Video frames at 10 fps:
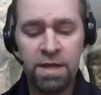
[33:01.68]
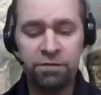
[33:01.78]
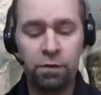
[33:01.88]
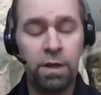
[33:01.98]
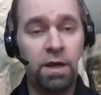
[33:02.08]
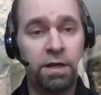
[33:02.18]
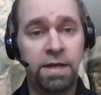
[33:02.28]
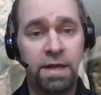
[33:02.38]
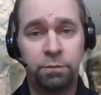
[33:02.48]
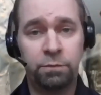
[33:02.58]
so I got
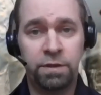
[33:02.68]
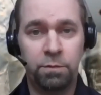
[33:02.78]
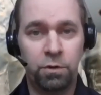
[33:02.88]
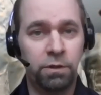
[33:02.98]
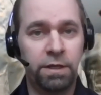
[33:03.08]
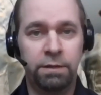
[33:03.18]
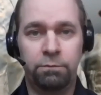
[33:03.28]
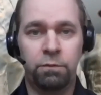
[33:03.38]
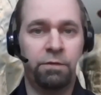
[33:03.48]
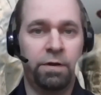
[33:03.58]
connected with them early.
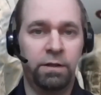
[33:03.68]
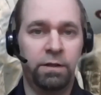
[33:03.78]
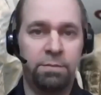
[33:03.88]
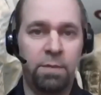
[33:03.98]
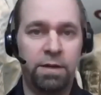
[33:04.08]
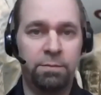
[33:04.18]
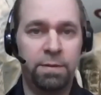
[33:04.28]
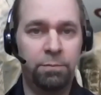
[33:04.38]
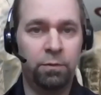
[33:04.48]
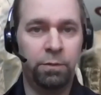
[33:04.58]
We're very like-minded
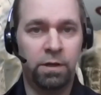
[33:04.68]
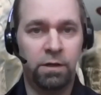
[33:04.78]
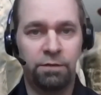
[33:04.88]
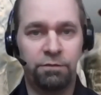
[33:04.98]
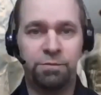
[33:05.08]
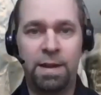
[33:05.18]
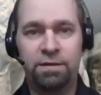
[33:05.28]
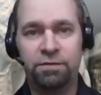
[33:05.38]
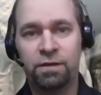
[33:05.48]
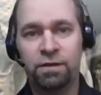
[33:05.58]
people. We all love
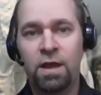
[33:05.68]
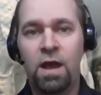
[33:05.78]
space.